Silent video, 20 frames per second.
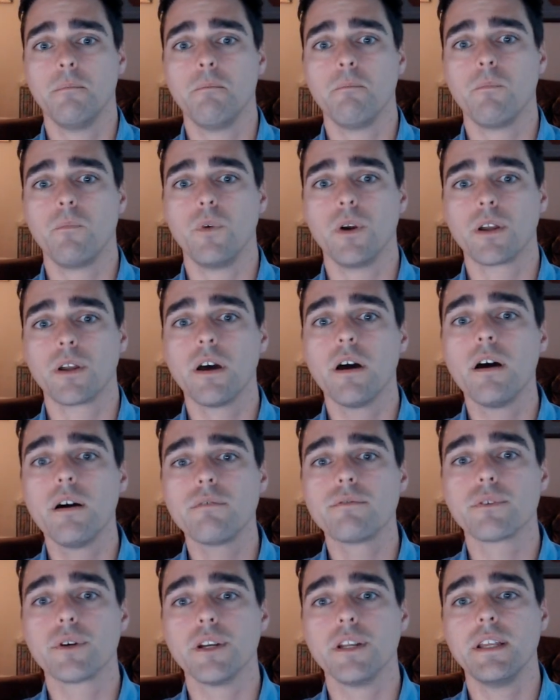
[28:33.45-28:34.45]

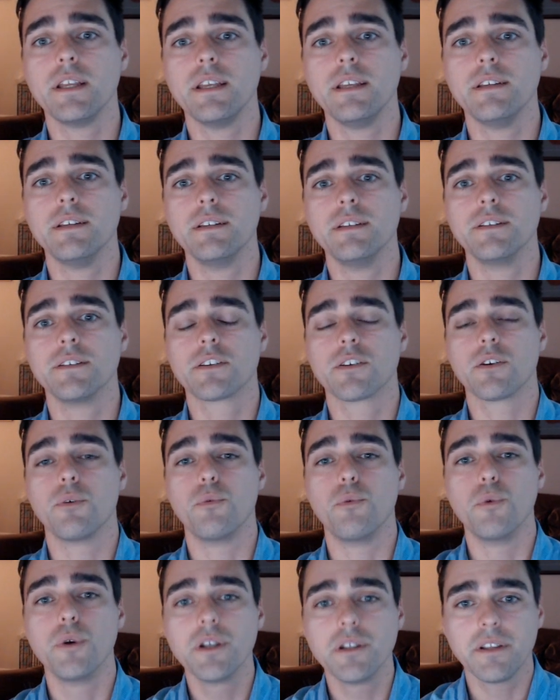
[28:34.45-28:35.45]
Recovery is
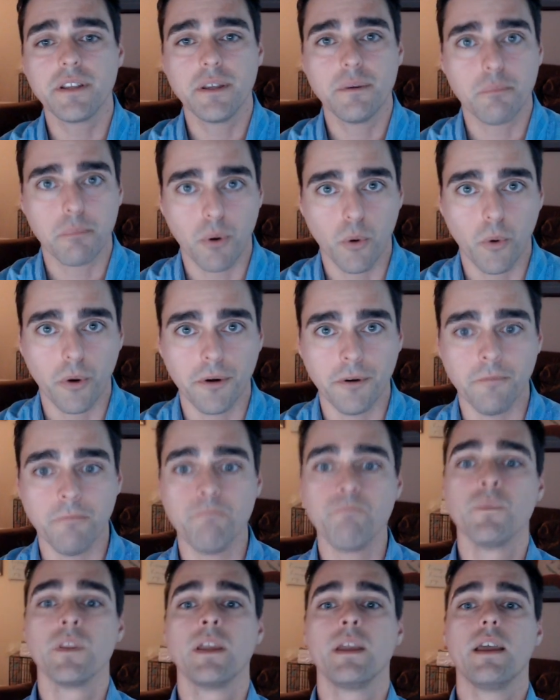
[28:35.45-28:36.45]
really important,
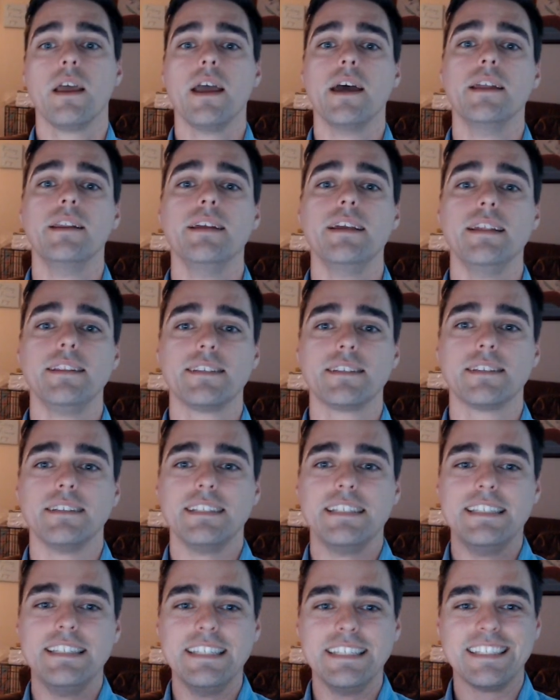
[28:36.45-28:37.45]
and it's
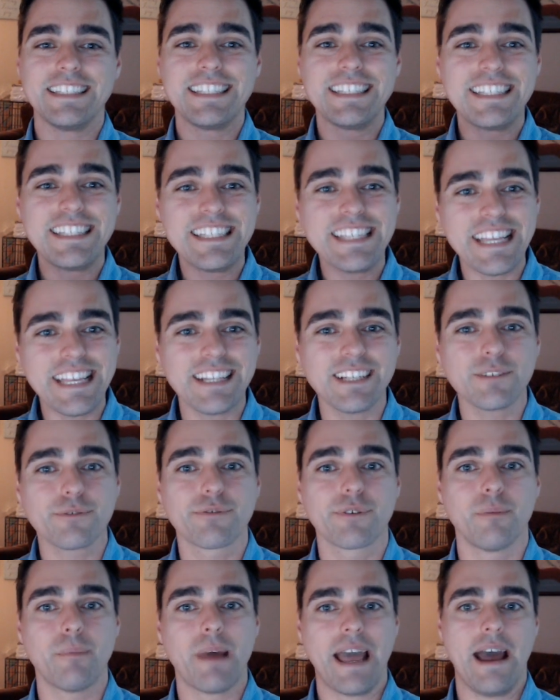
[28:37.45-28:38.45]
distinct
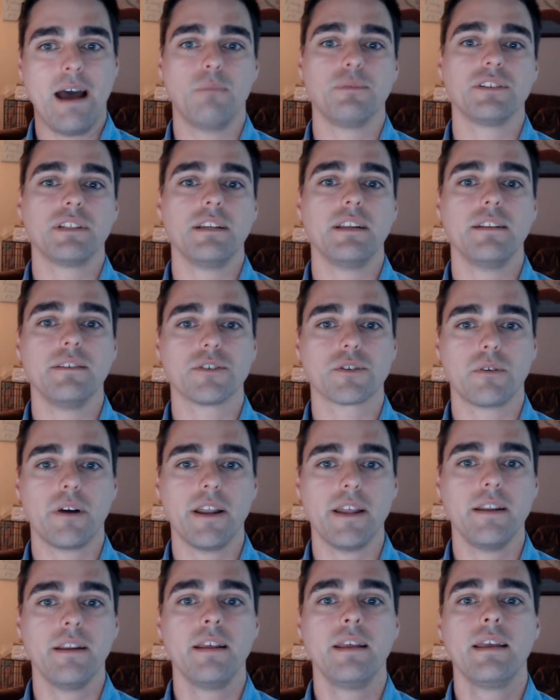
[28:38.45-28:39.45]
from abstinence, right?
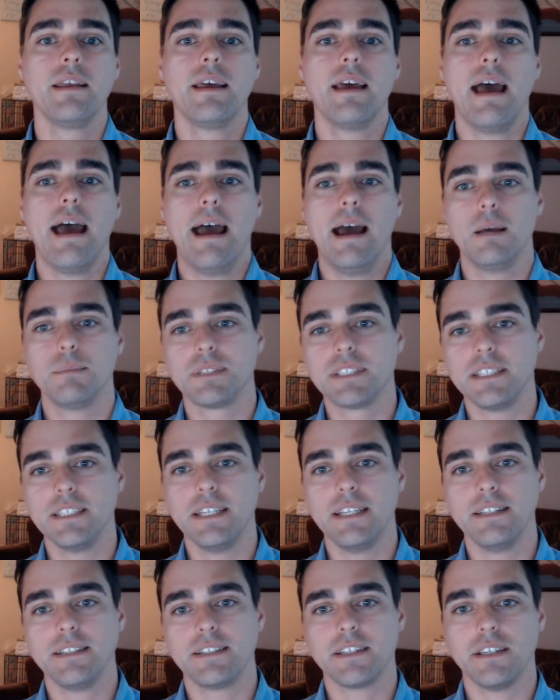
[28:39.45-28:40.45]

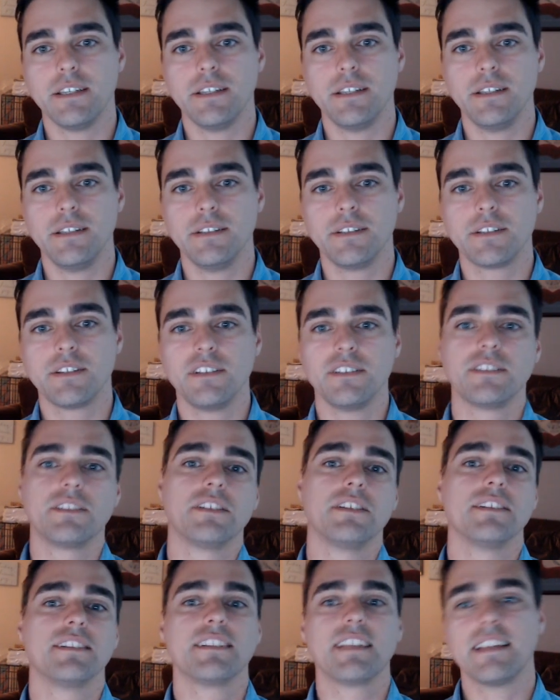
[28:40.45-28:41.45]
Abstinence is the
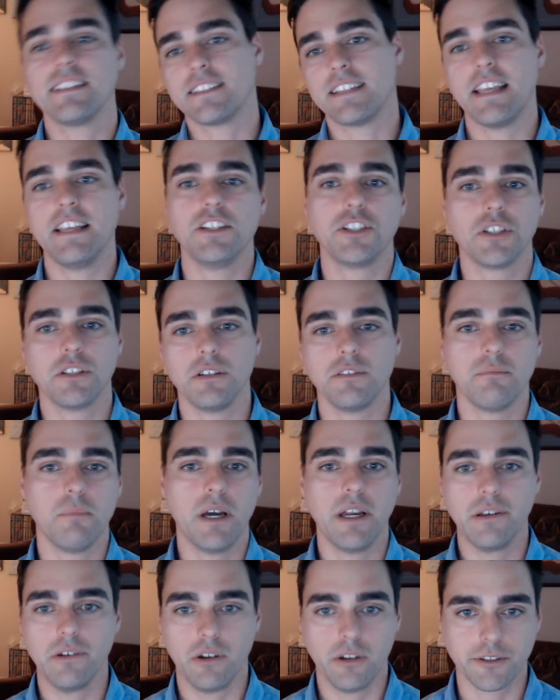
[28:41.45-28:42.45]
cessation of
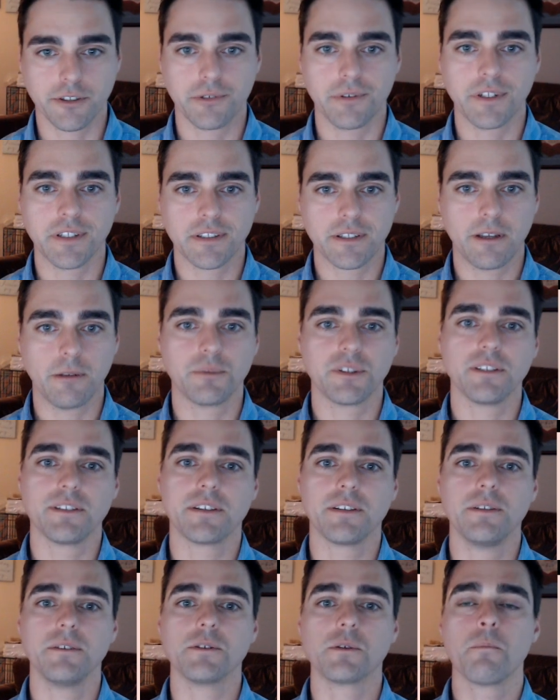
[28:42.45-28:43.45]
mind-altering
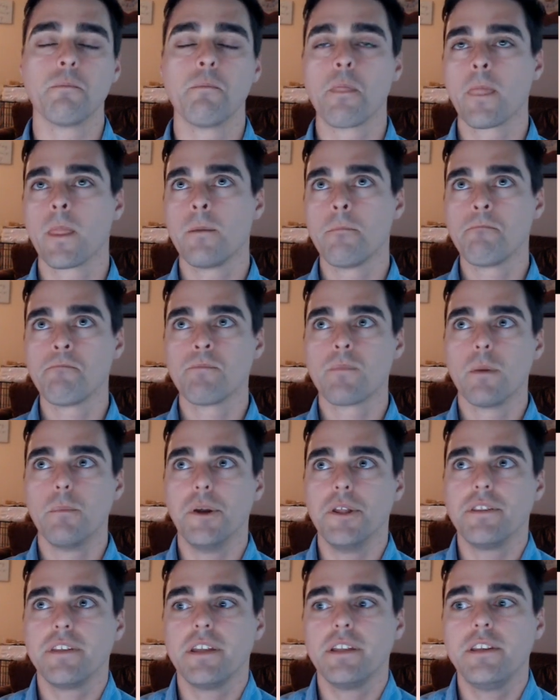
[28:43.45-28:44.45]
substances. But
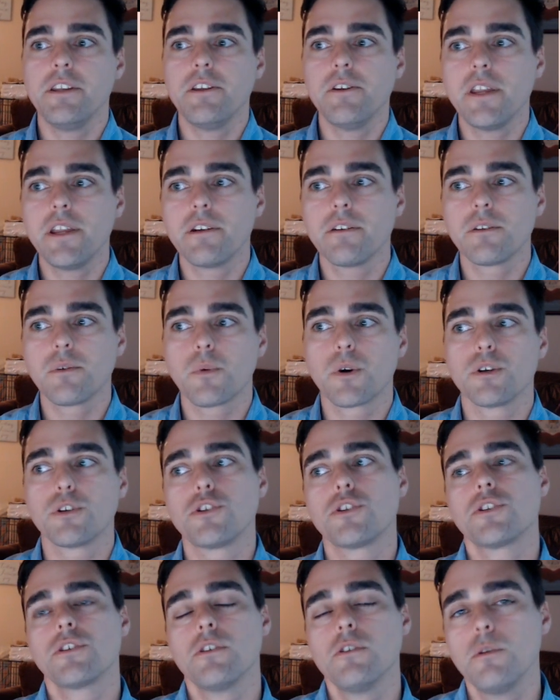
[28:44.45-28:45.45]
then you hear the word
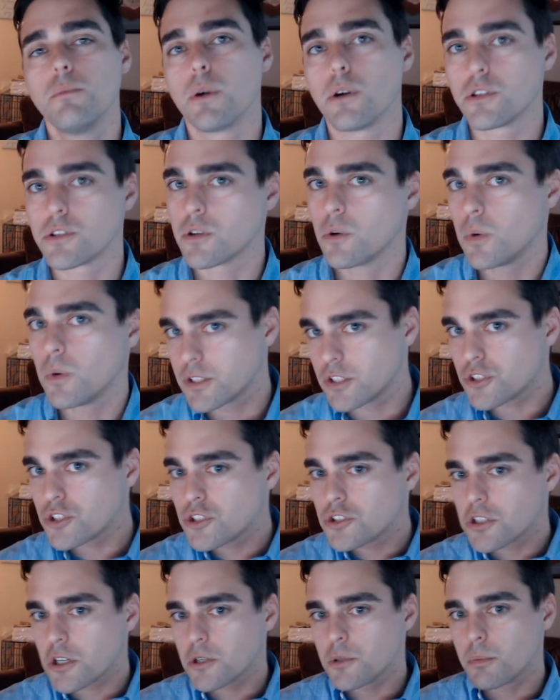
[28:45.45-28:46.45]
sober. So what does
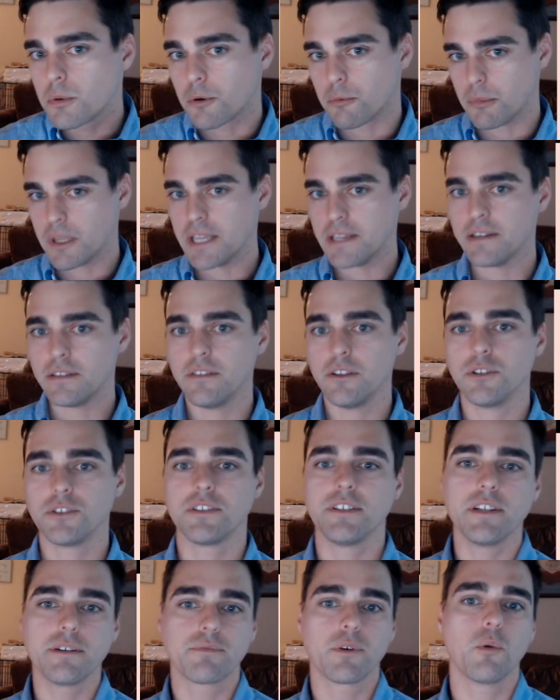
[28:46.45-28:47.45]
sober mean? And there's
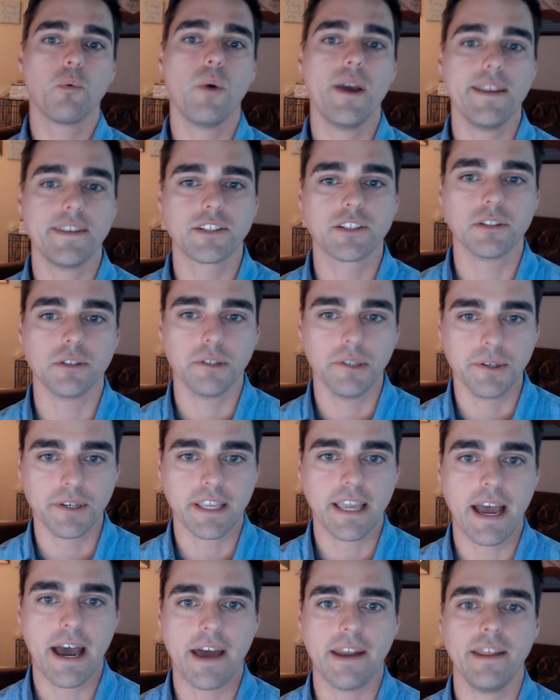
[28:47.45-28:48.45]
different ways to look
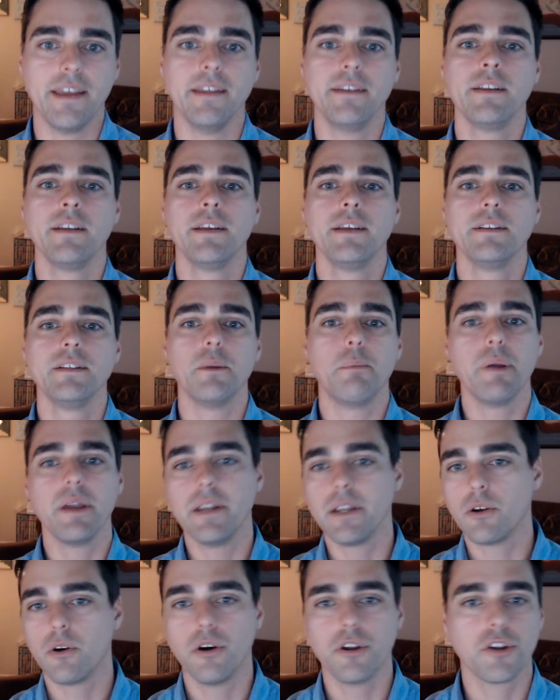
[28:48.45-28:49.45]
at it depending
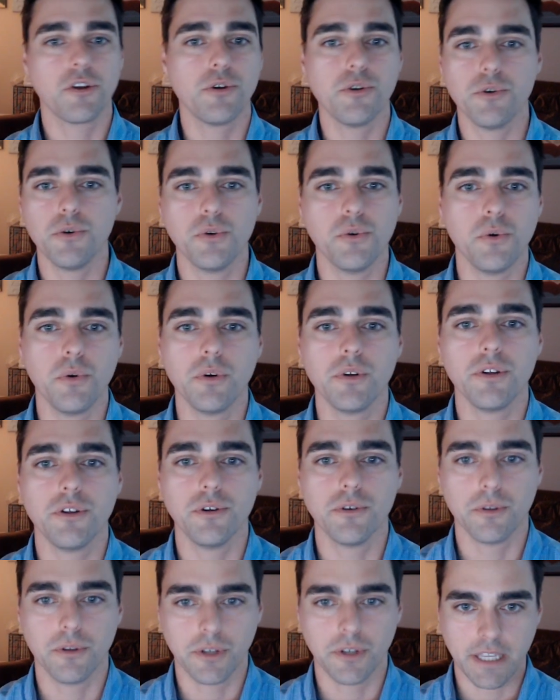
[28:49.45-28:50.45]
on who you're
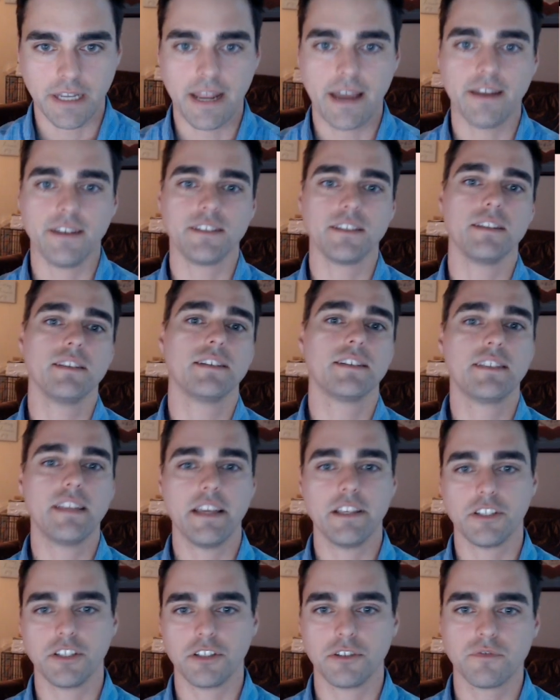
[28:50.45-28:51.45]
looking at. Is it the
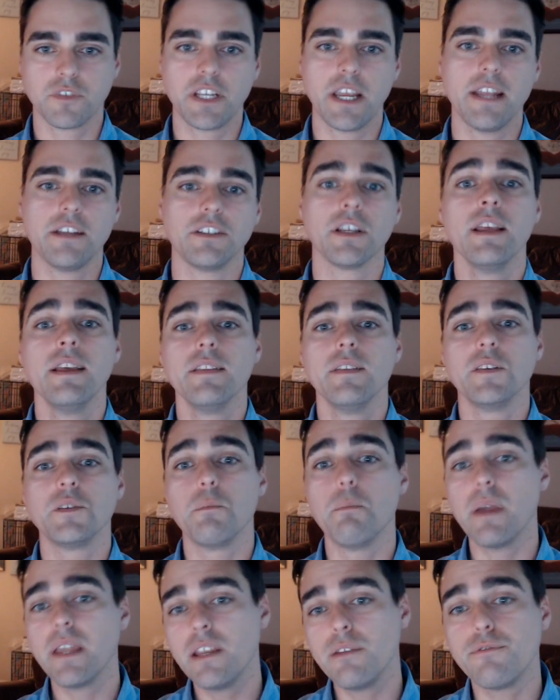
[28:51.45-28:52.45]
stages of change? This
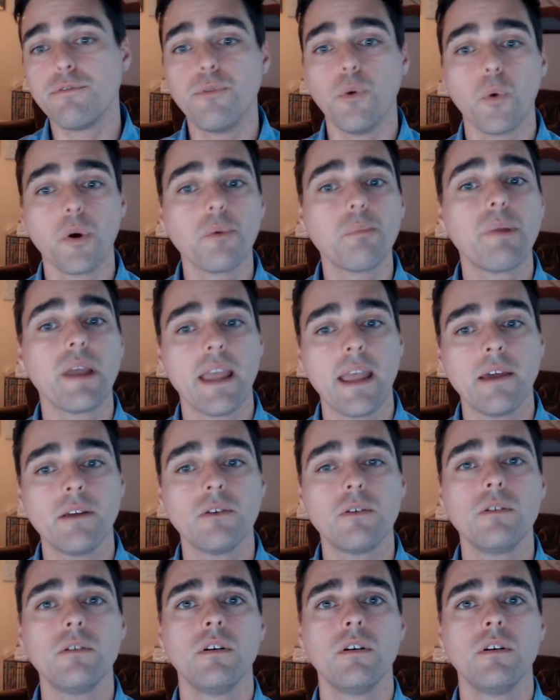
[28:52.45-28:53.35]
Betty Ford panel